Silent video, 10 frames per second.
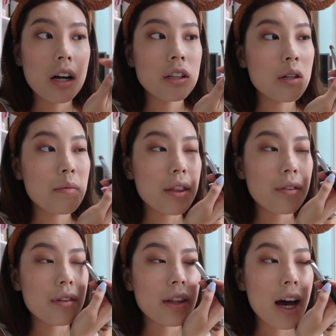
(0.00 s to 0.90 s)
a little bit
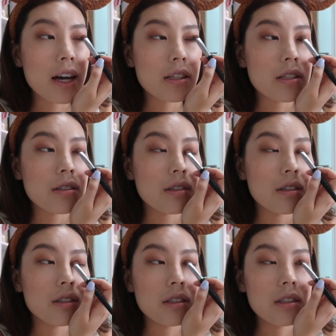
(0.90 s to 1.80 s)
through that
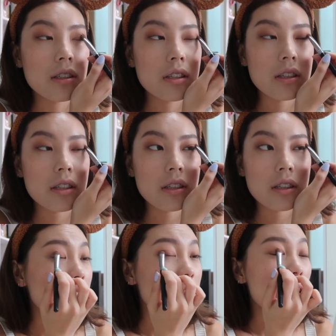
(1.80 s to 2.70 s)
too.
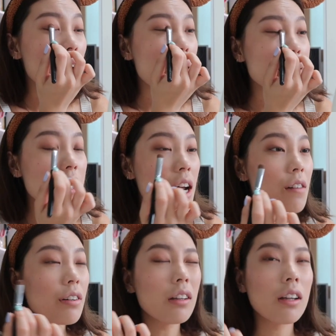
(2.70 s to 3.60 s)
So I did
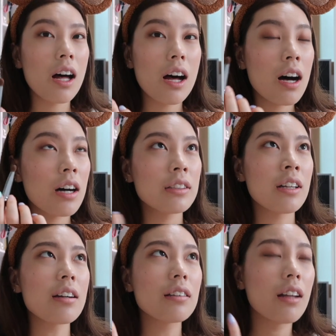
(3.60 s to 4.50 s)
have a lot,
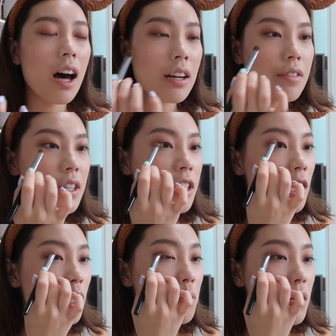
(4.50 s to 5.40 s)
not a lot of
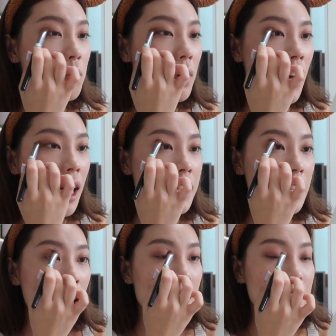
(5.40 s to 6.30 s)
teaching experience, but I
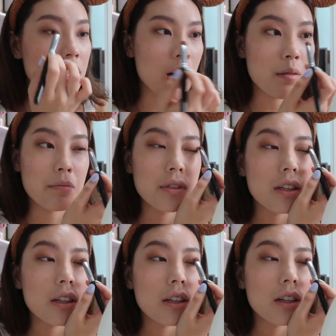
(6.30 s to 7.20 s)
did have some.
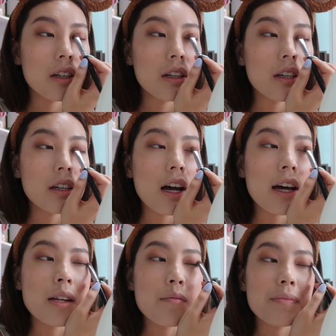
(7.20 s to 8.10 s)

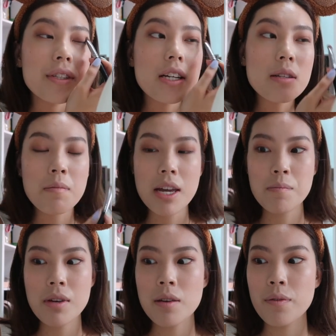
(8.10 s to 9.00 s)
And it did
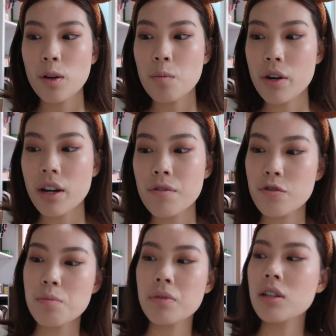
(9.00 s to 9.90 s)
make me feel more
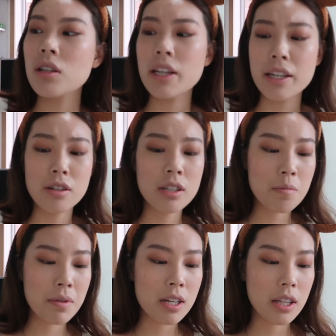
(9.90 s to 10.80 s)
comfortable. Like you're
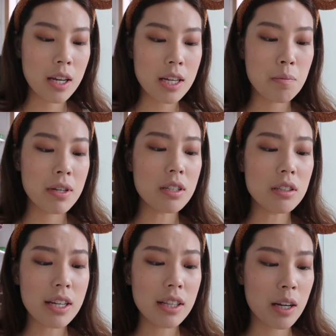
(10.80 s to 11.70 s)
gonna be like, it's
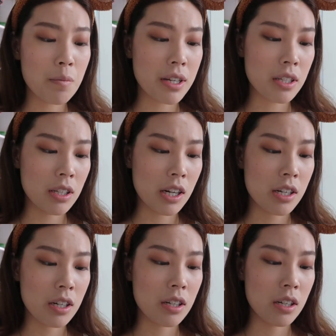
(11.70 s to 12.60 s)
basically like a
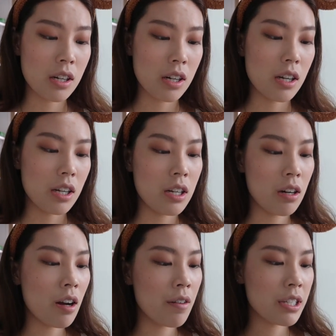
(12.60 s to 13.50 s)
presentation, you
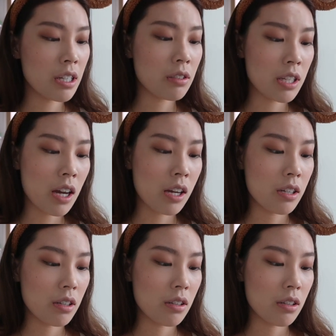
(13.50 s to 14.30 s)
know, every single day